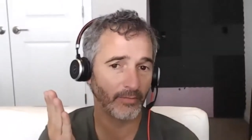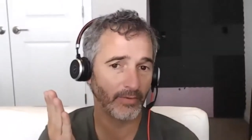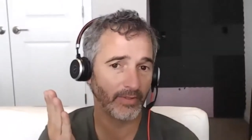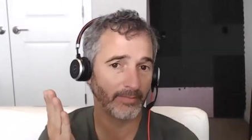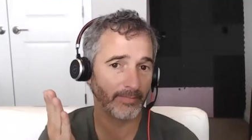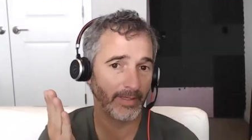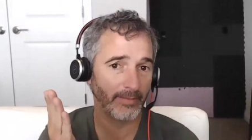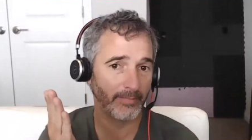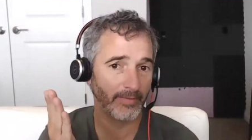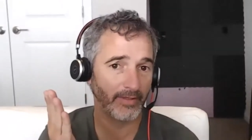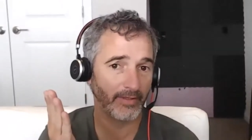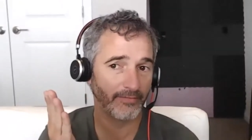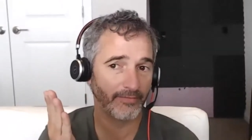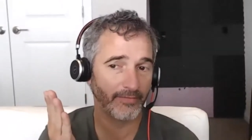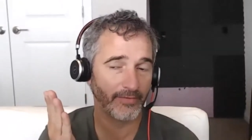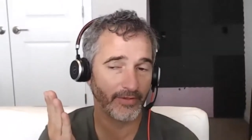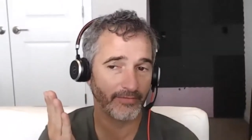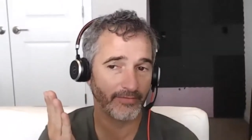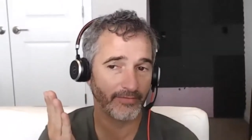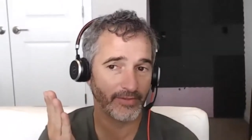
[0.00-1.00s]
with my mother
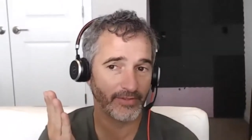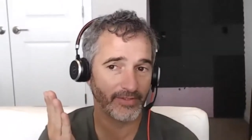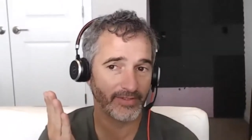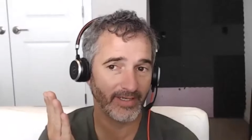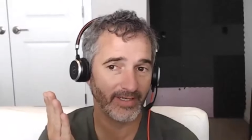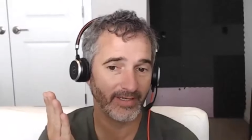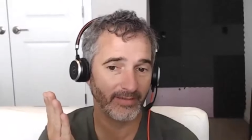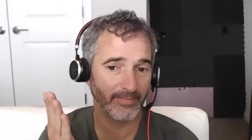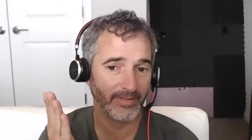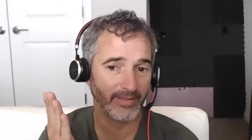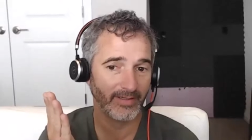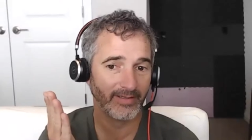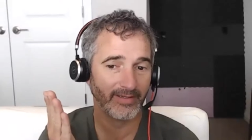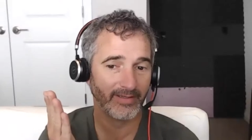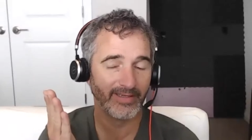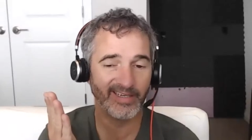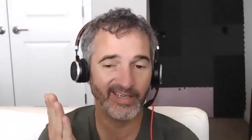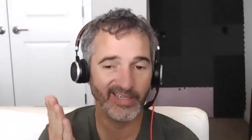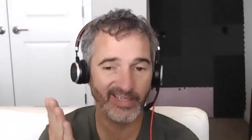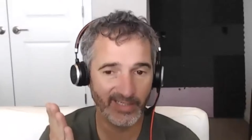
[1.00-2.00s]
for the first time
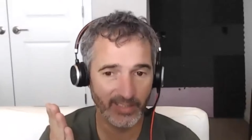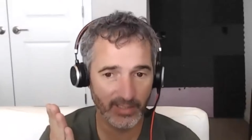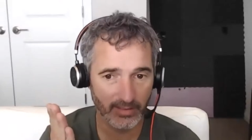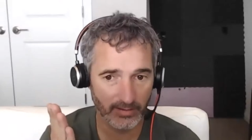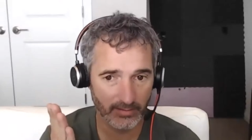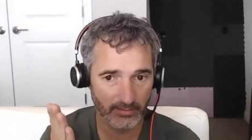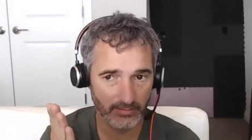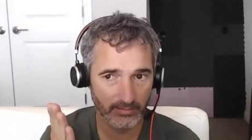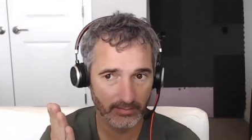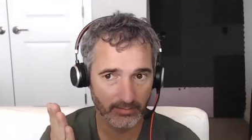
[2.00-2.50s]
in a year."